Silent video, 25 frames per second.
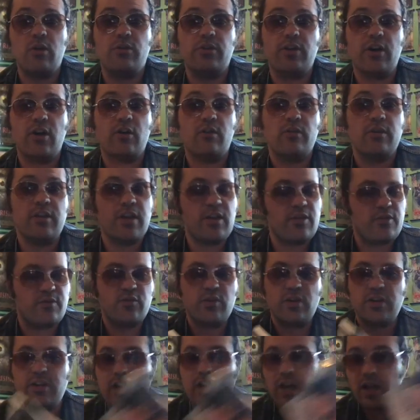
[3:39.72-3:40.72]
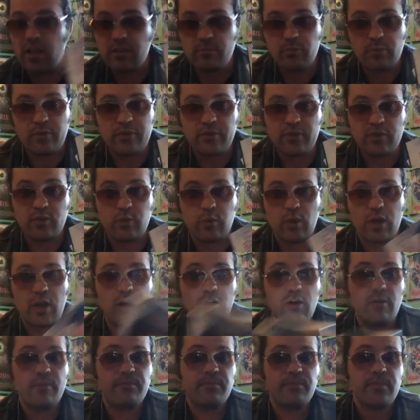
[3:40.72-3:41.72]
known. He's directed other movies as
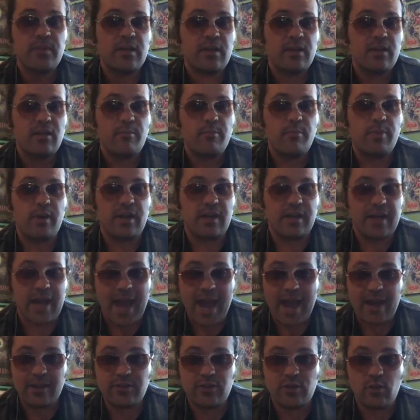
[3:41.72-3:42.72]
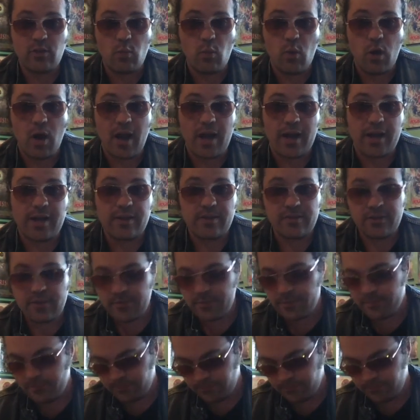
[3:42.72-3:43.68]
well, but in acting wise,